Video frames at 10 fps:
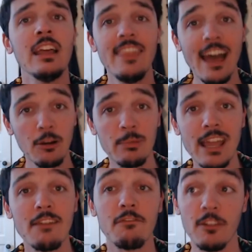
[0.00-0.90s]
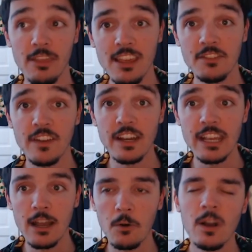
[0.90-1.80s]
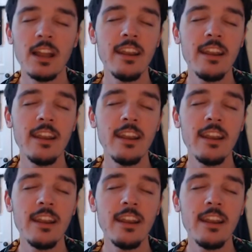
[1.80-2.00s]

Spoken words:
That'll be it for this video.